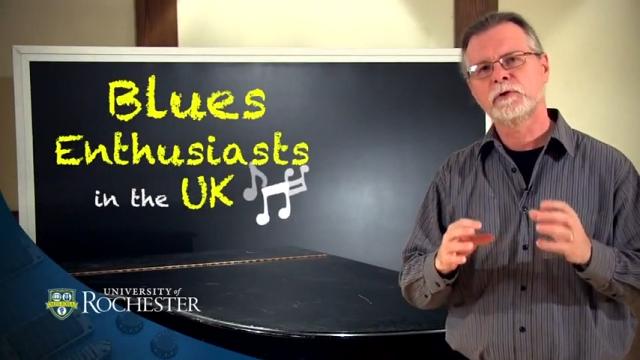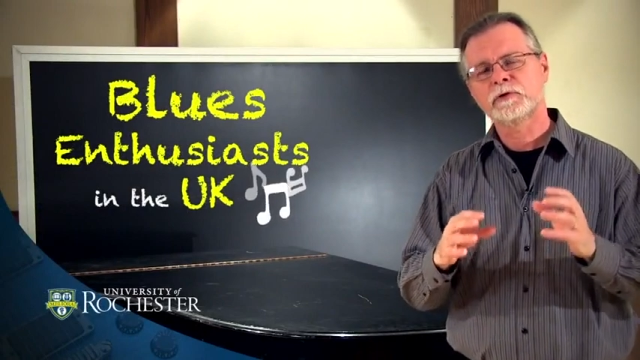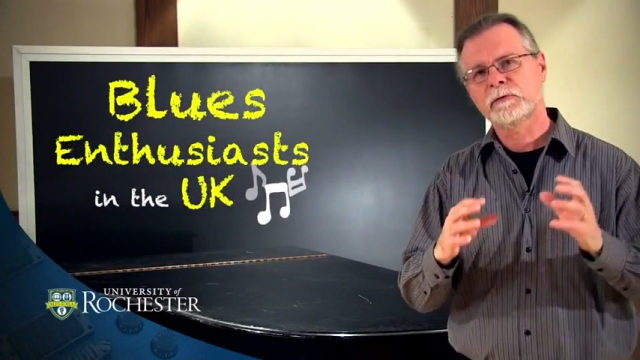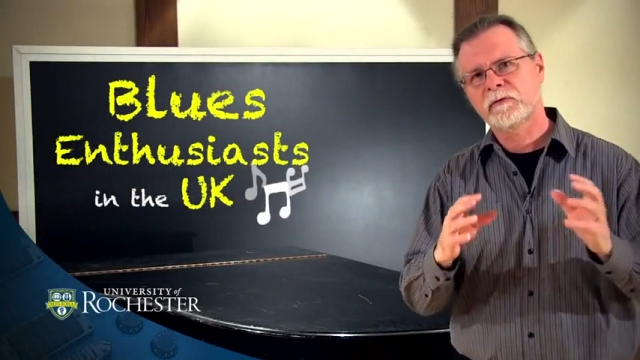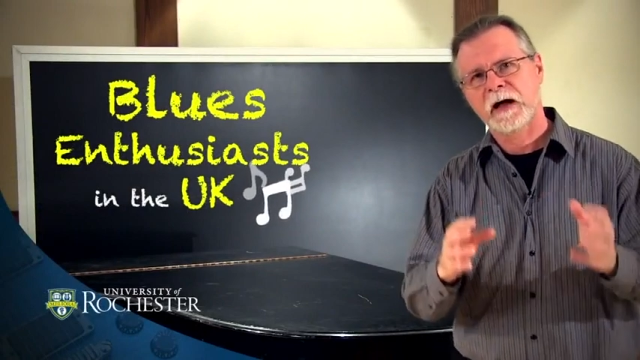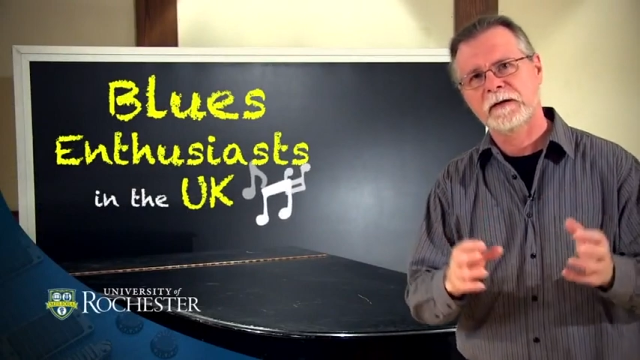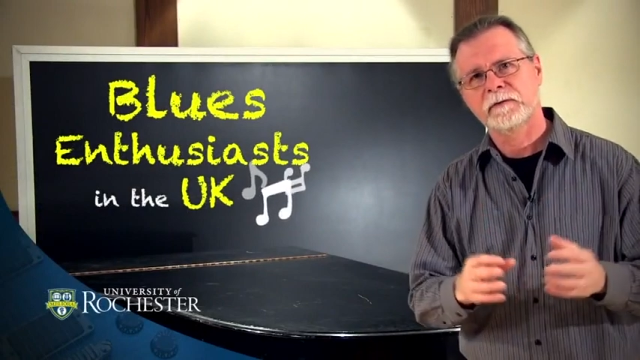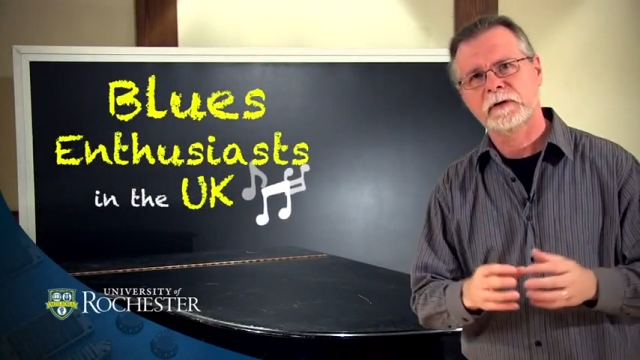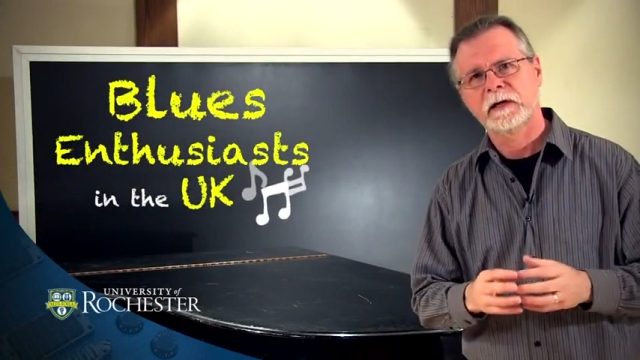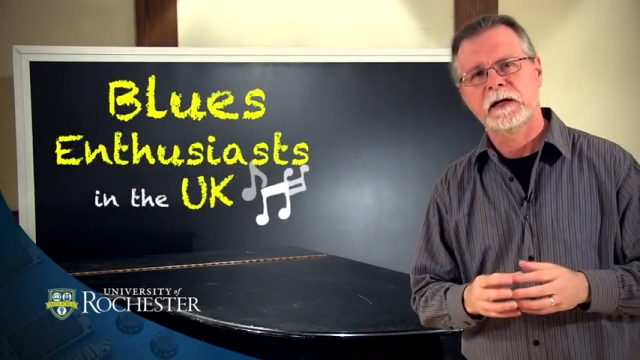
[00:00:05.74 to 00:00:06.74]
blues
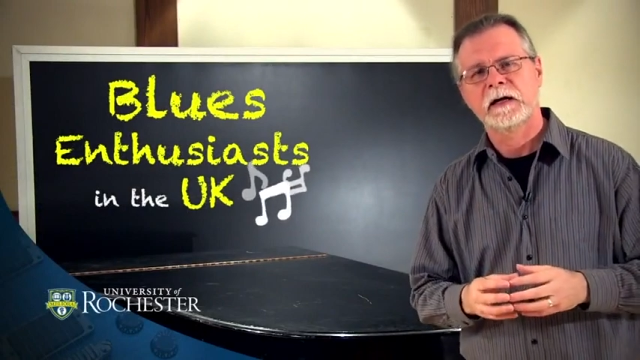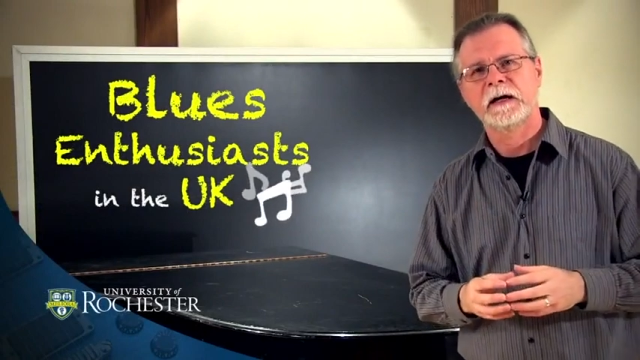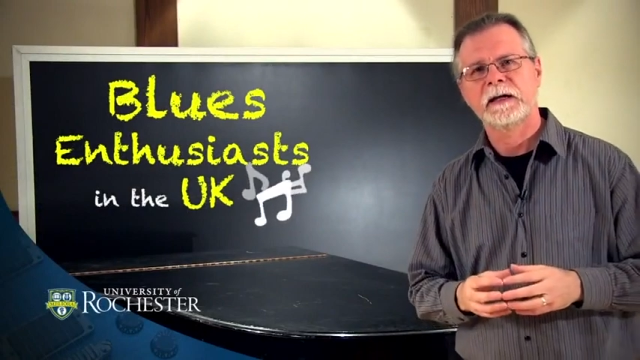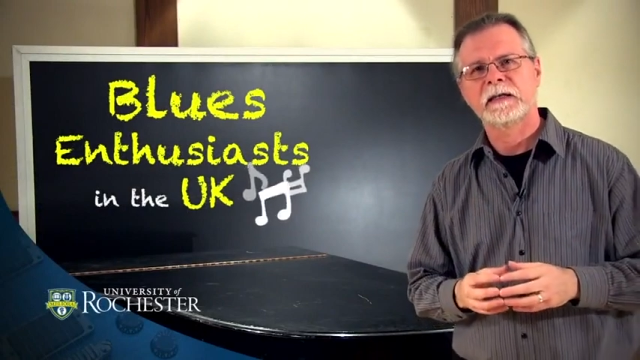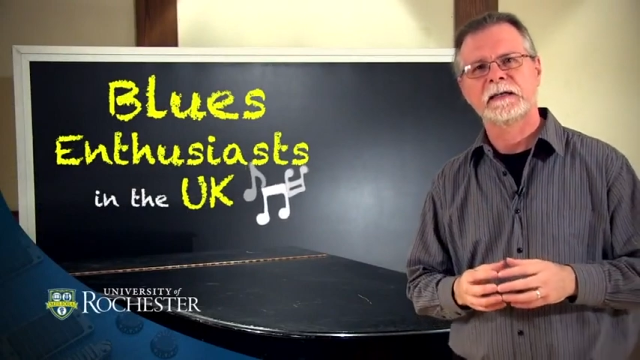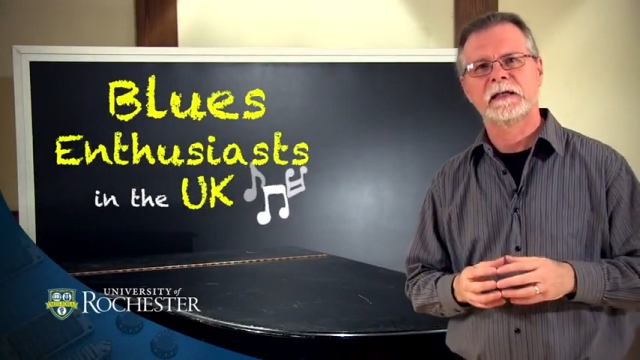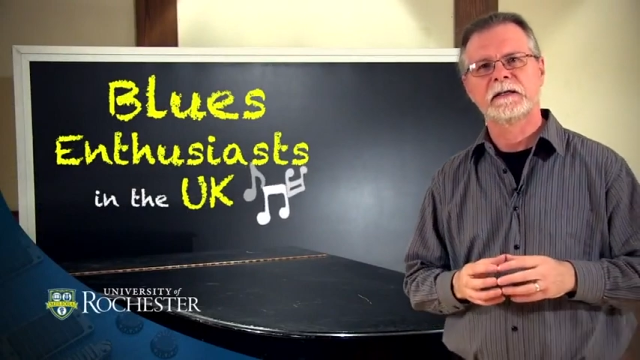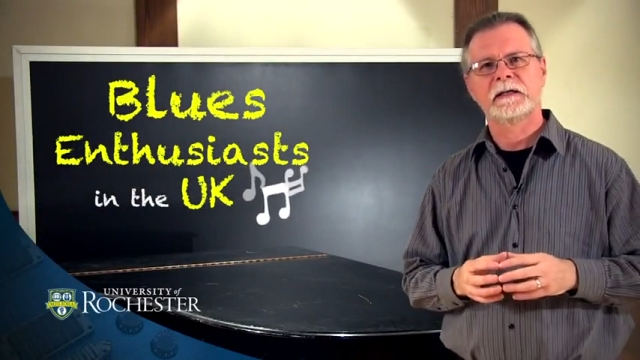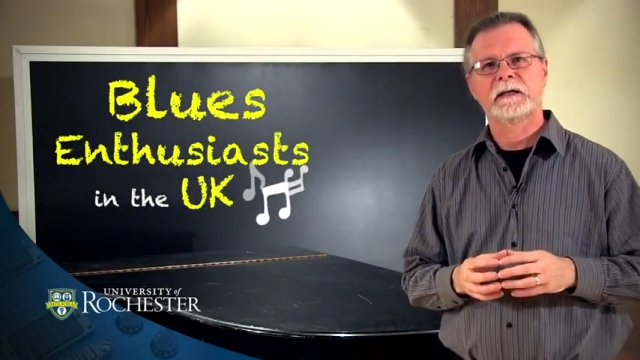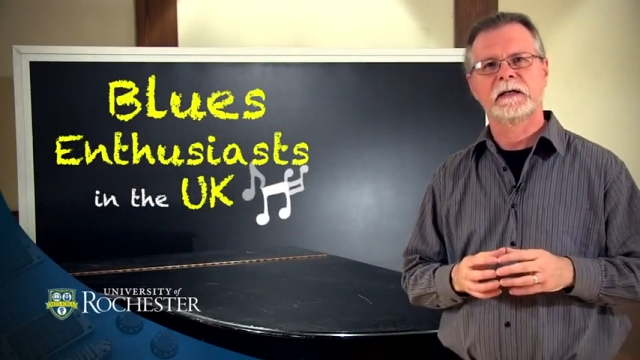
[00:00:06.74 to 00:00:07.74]
revival in
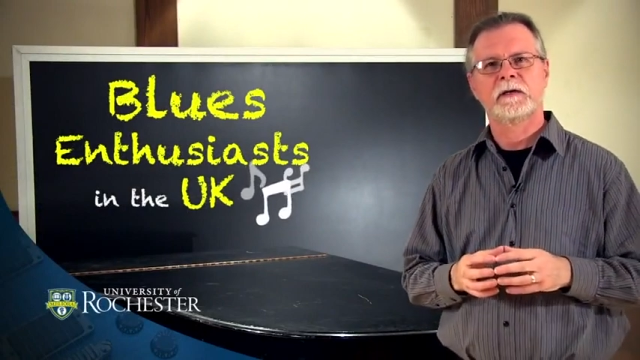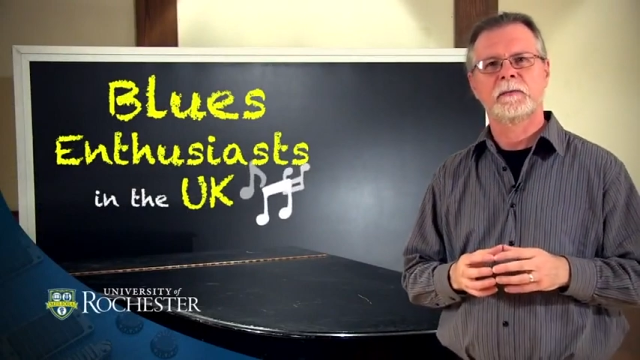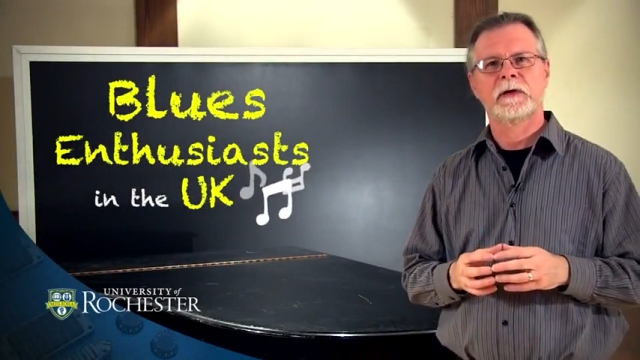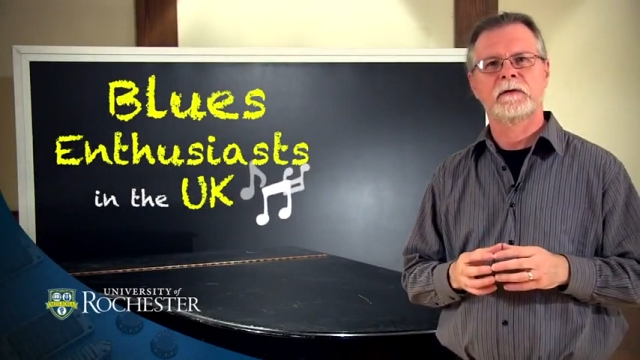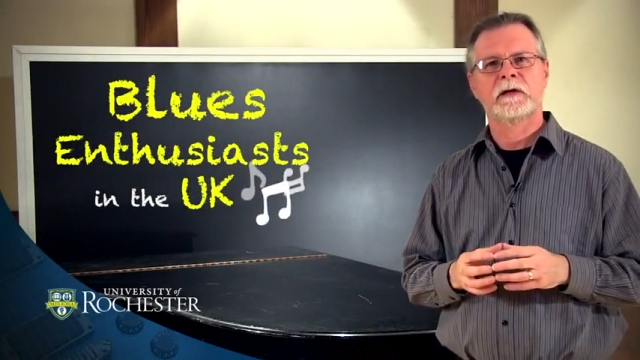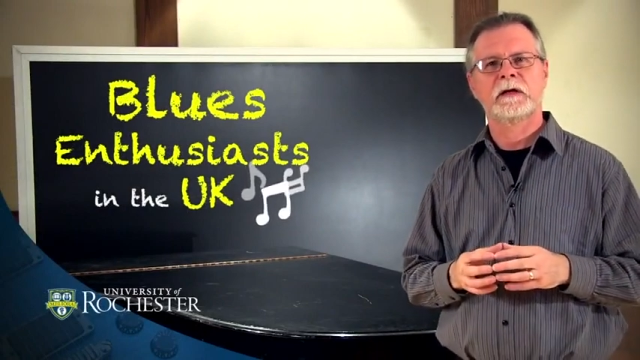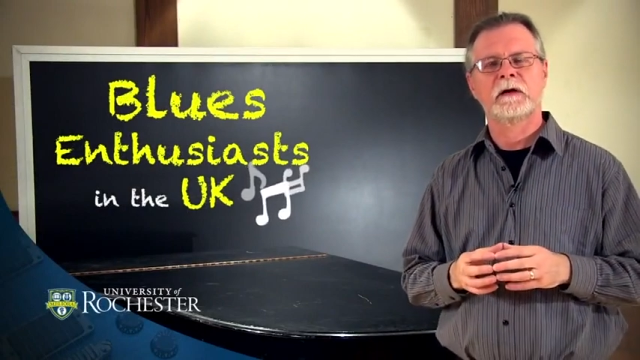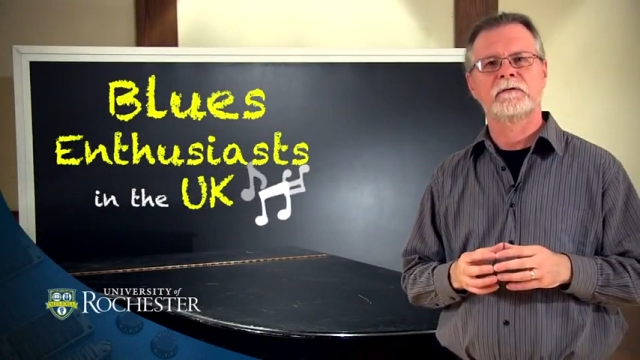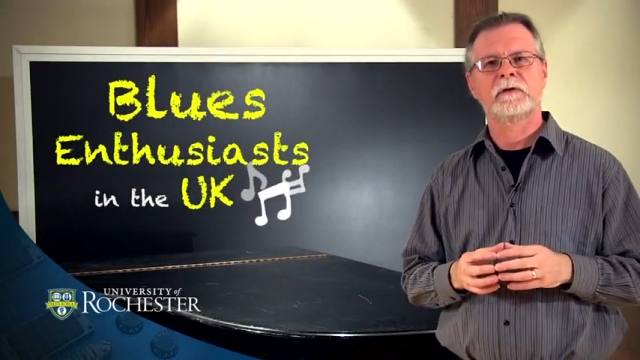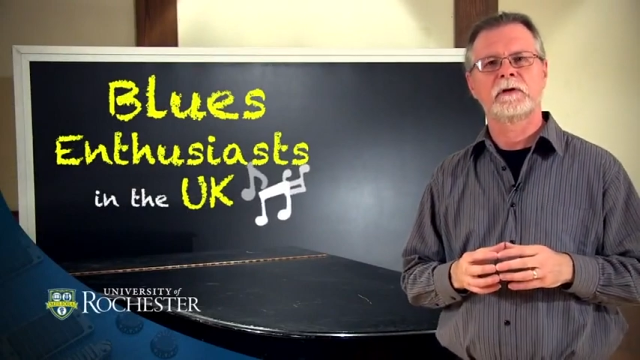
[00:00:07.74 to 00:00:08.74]
London in the period
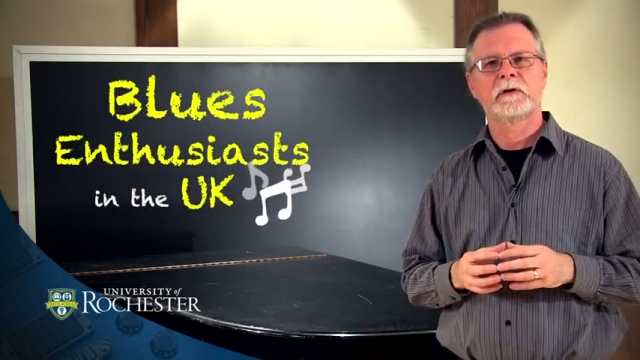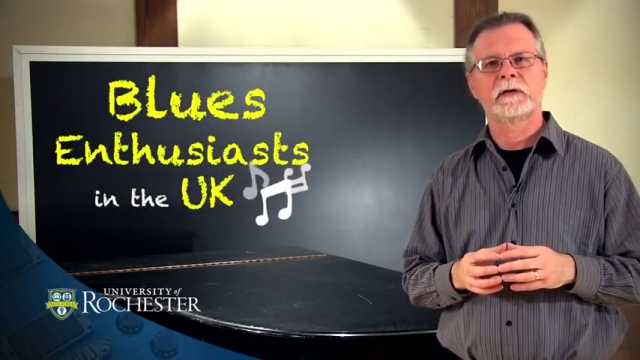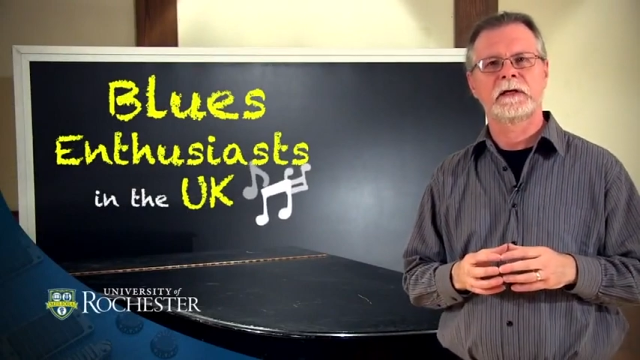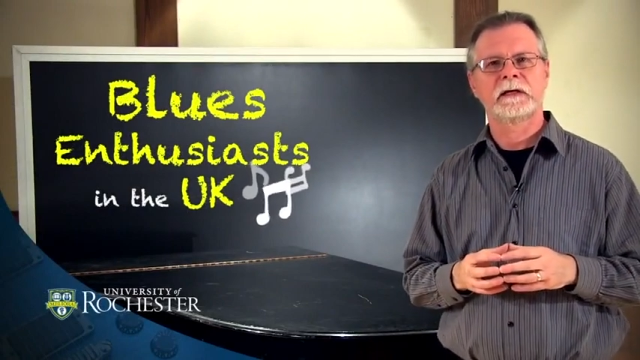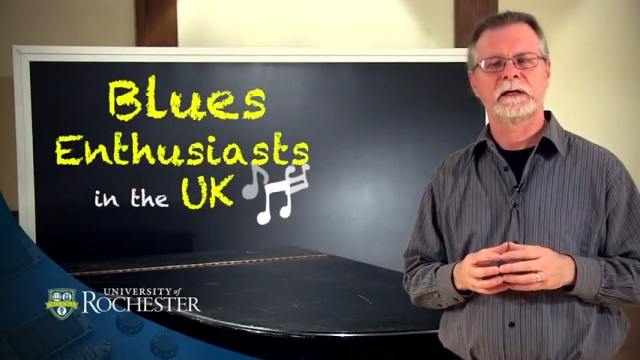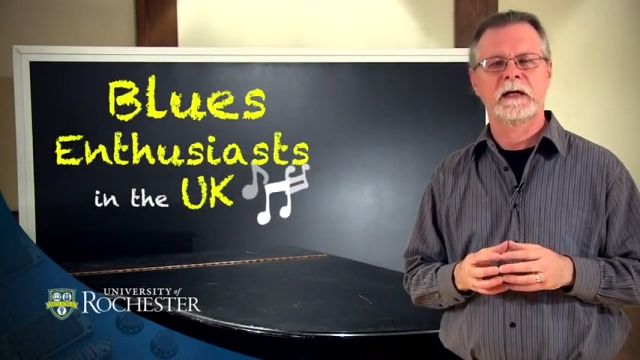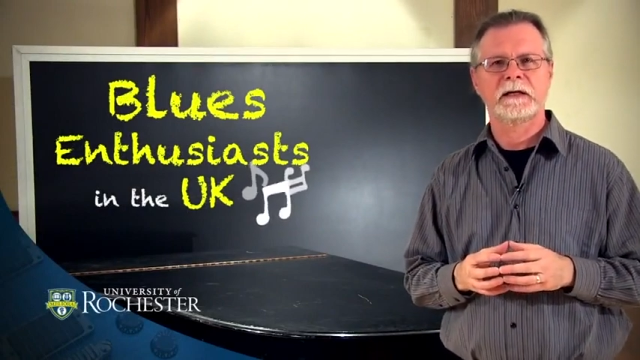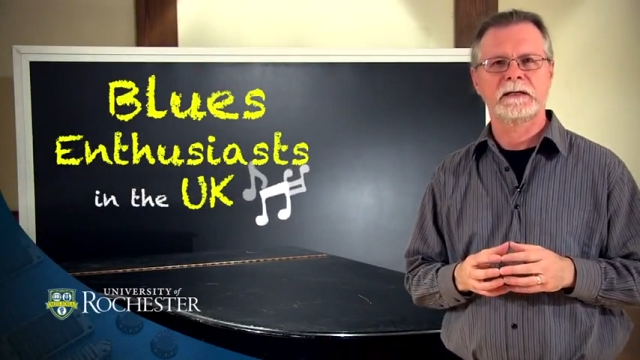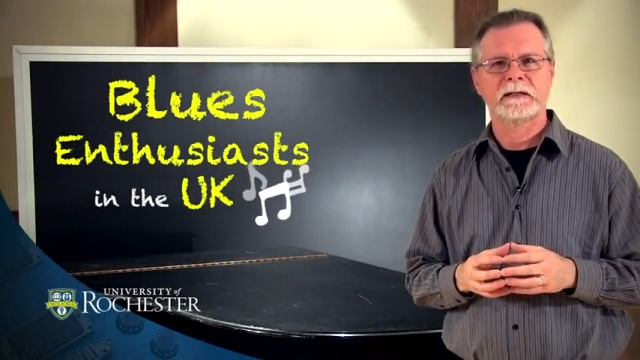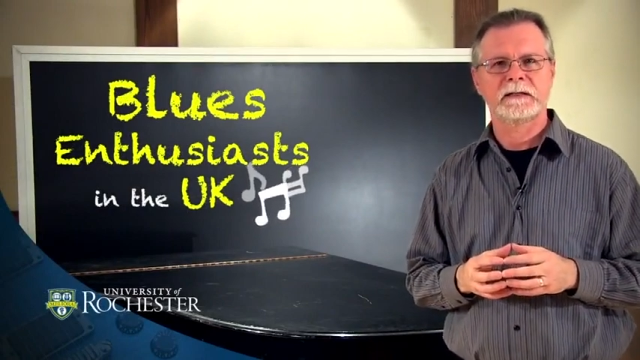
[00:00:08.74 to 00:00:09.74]
of the early
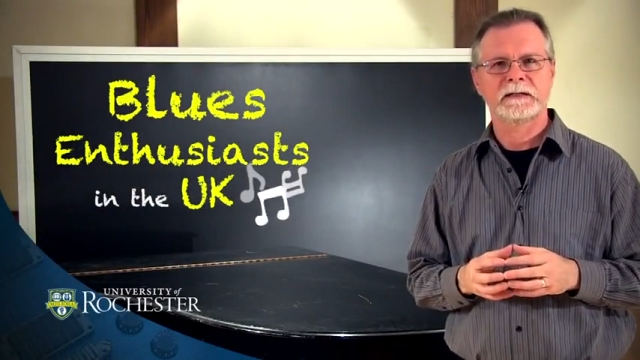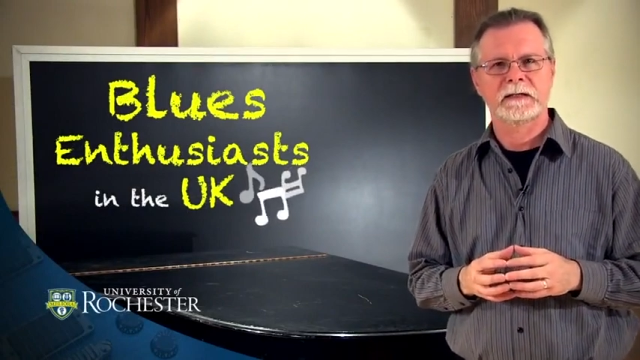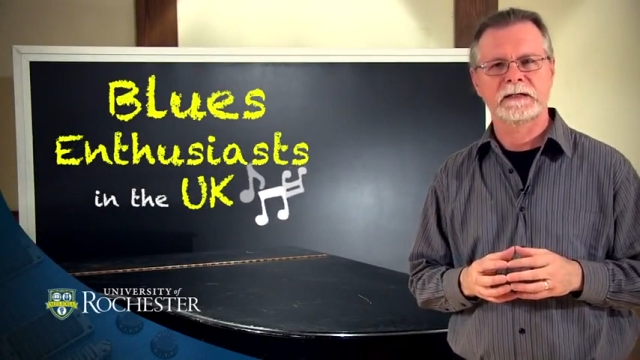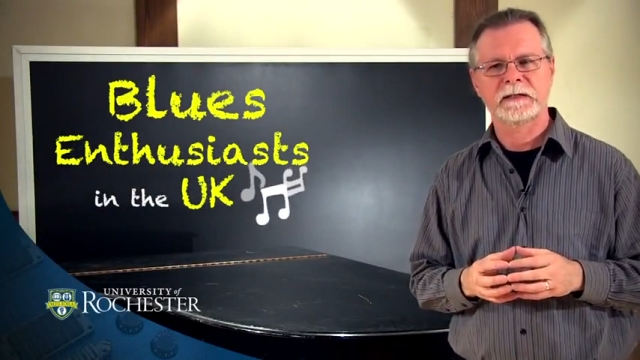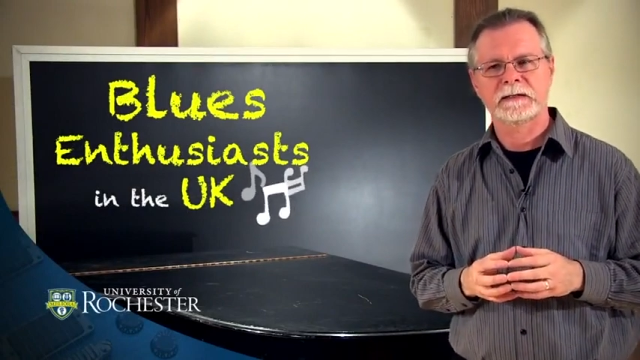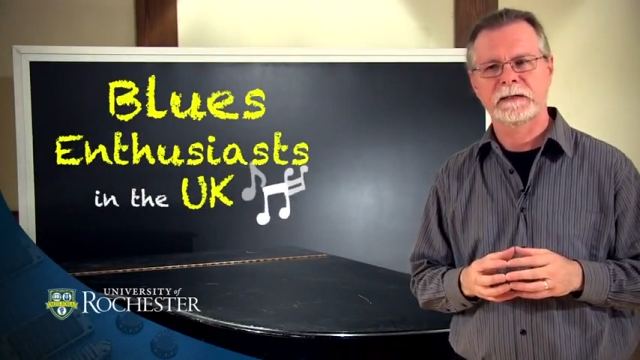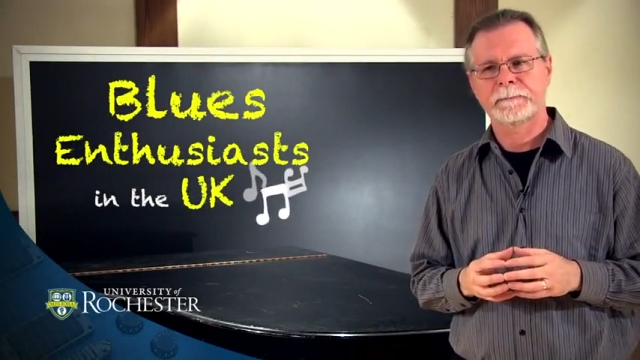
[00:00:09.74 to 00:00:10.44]
1960s.